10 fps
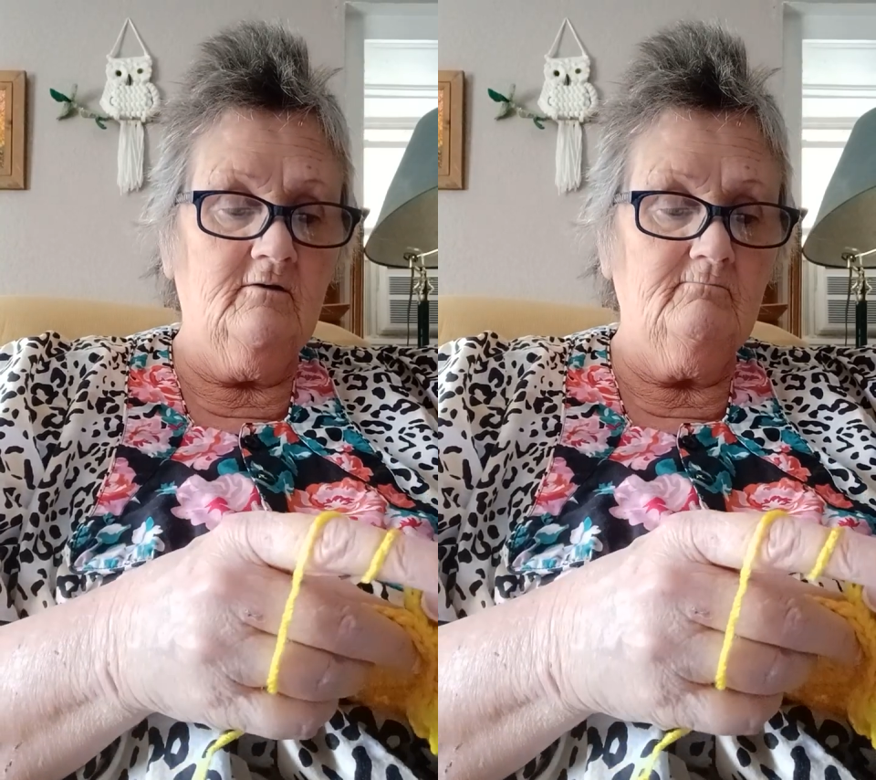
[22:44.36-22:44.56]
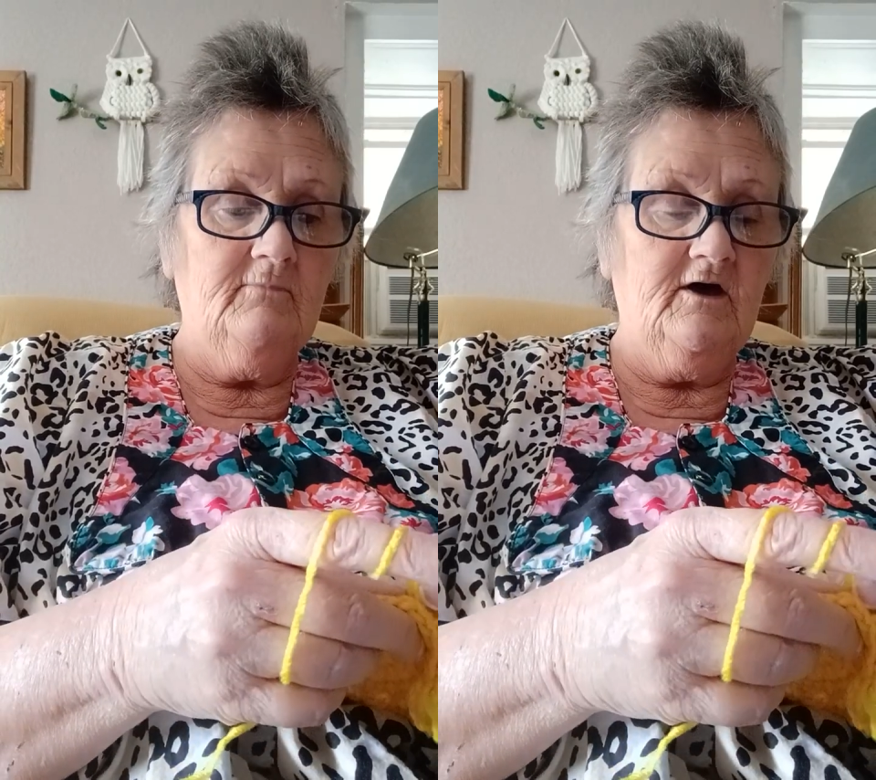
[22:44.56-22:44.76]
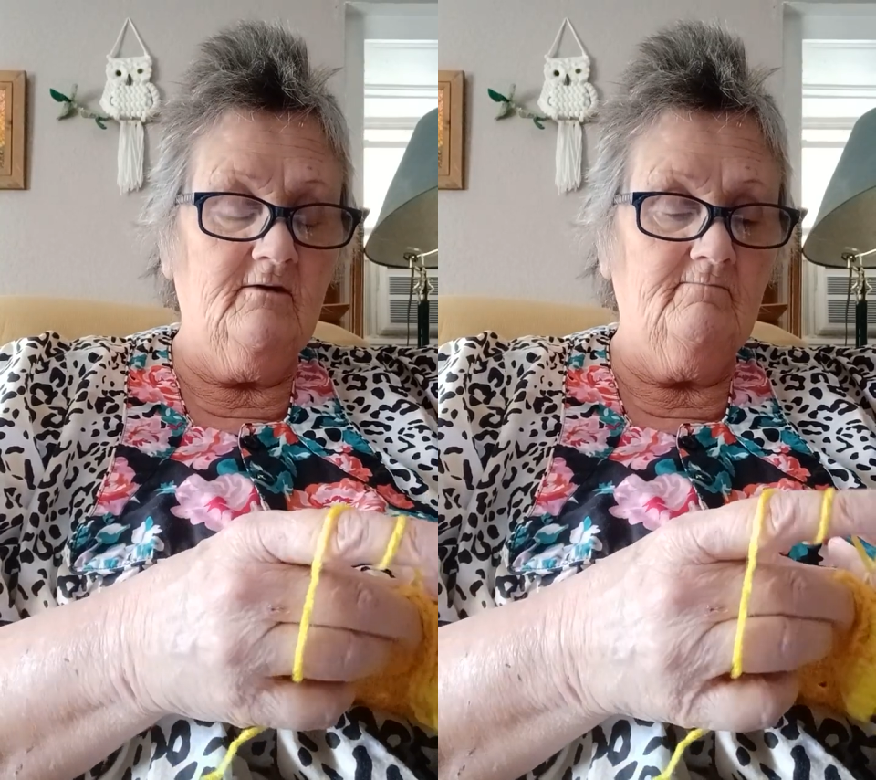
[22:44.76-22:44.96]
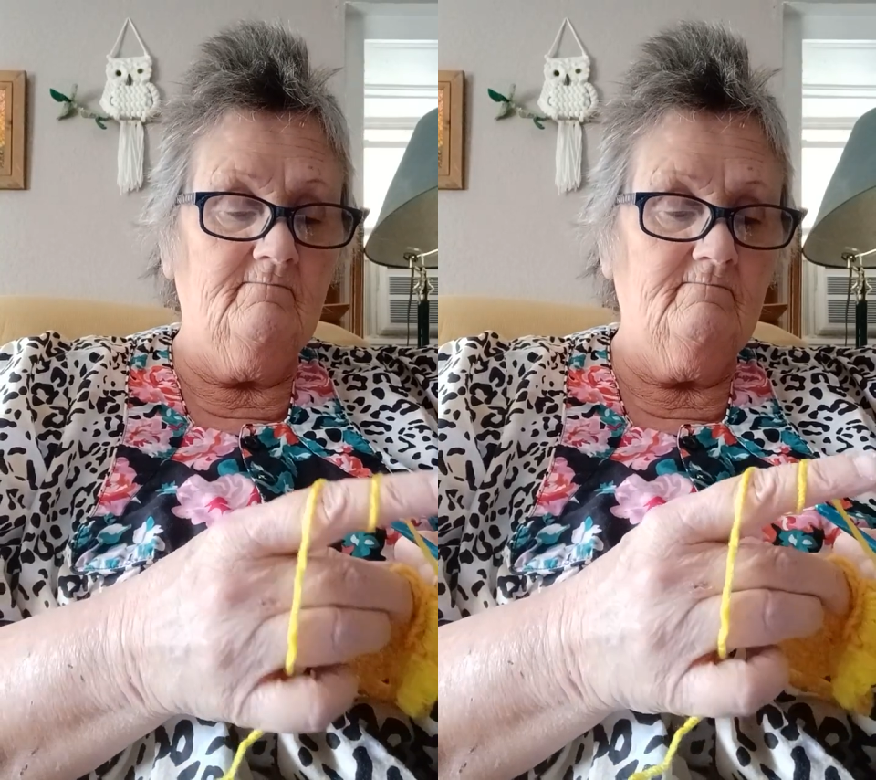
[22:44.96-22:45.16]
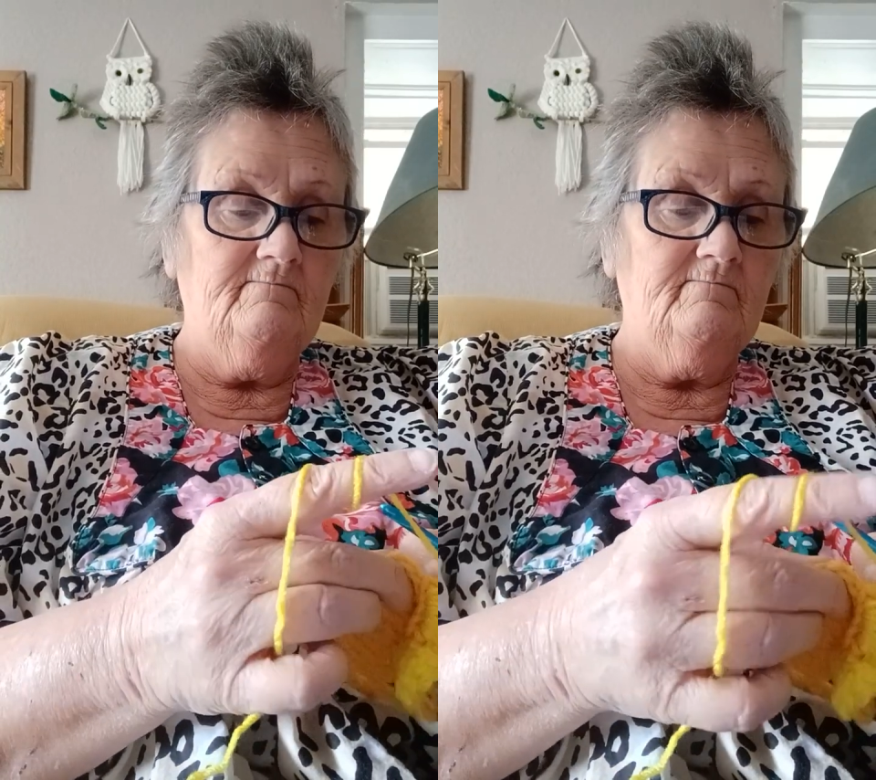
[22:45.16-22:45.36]
my
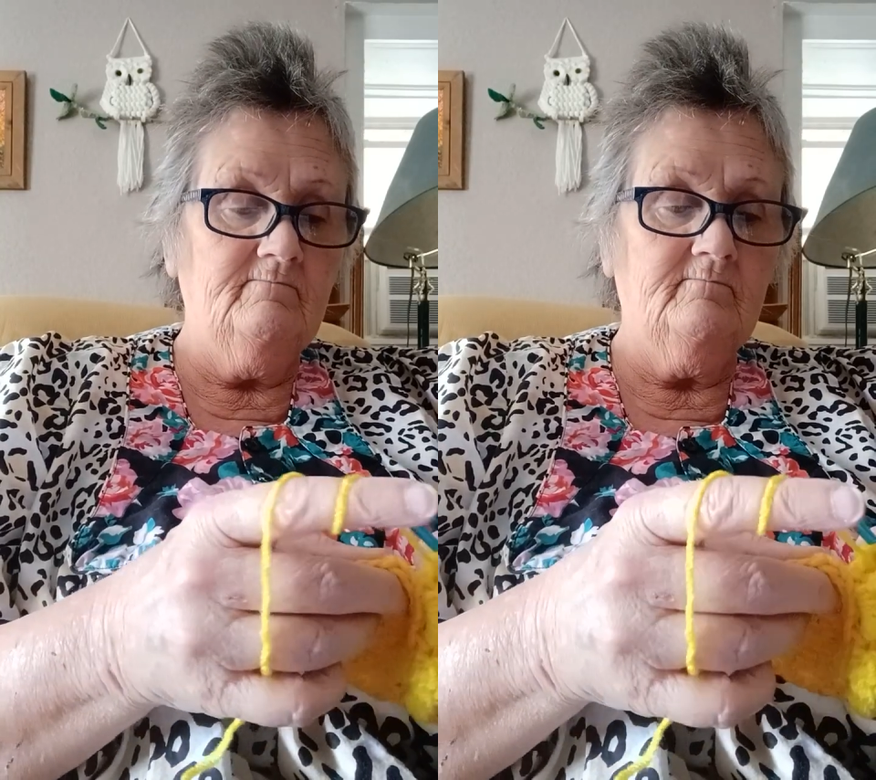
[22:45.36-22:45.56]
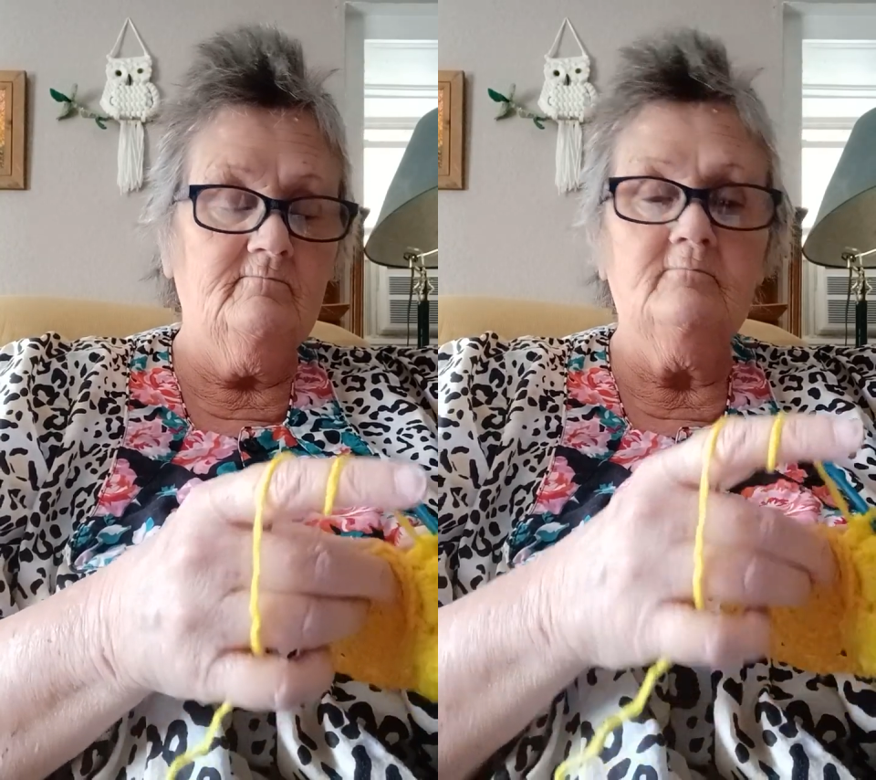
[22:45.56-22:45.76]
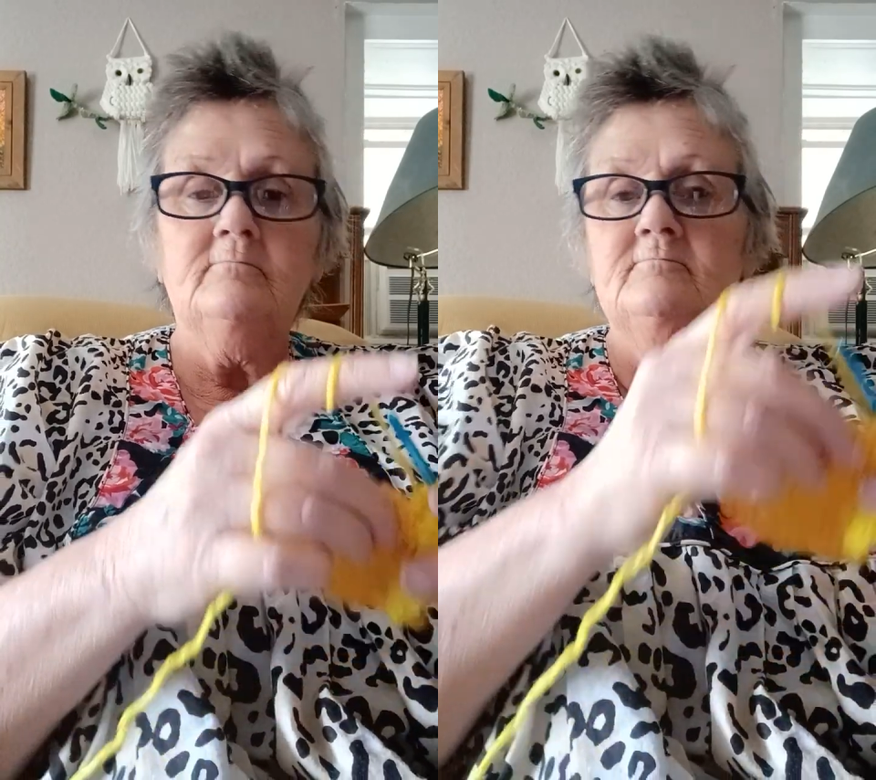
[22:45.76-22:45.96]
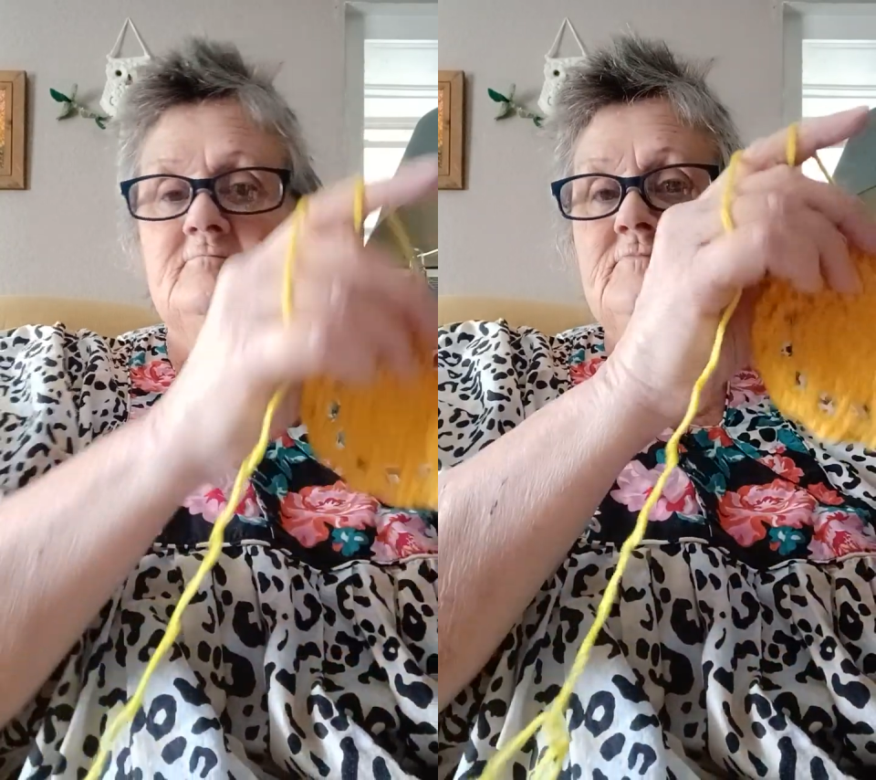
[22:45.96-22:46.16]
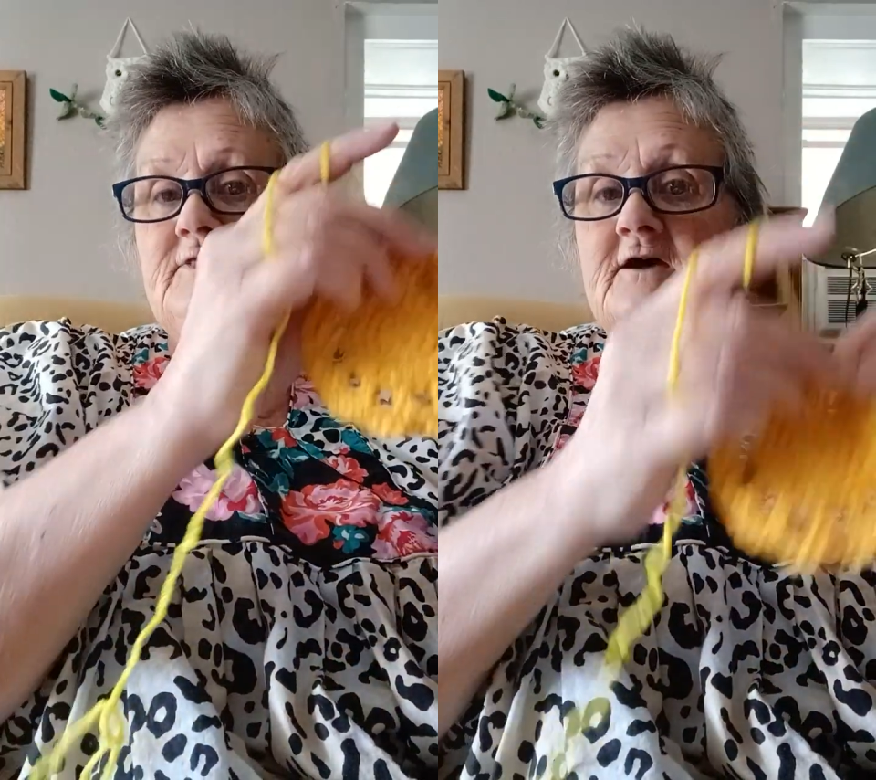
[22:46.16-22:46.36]

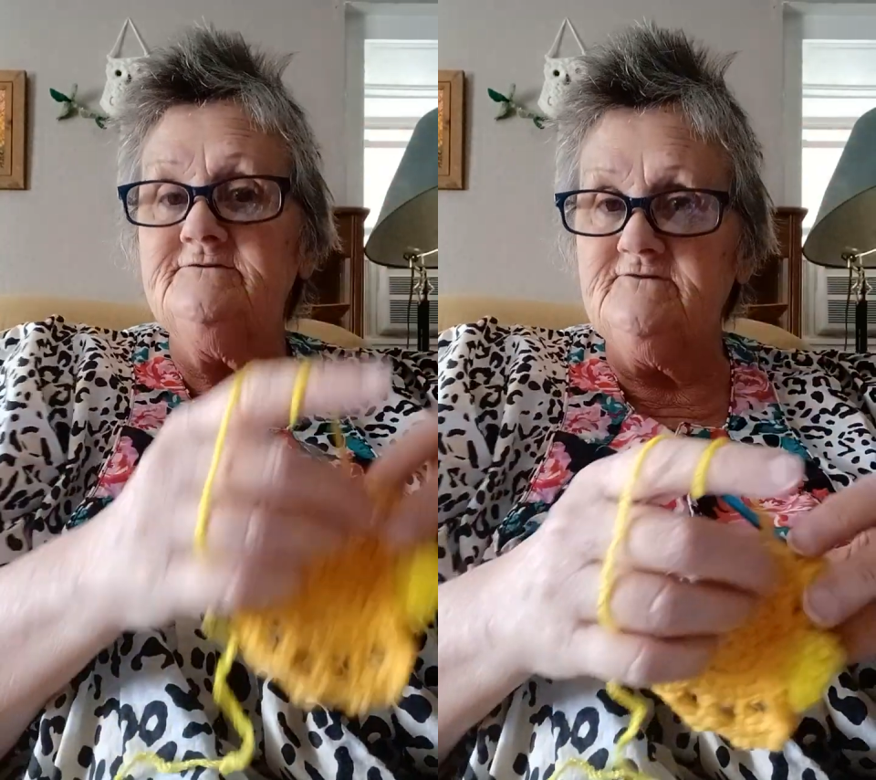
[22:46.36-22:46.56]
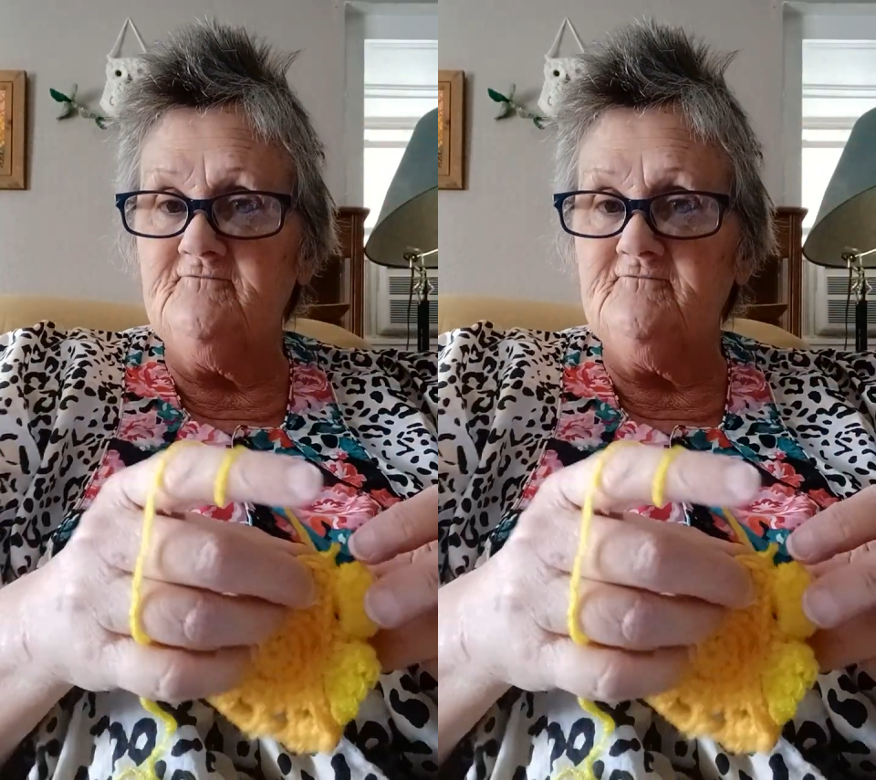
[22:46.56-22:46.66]
next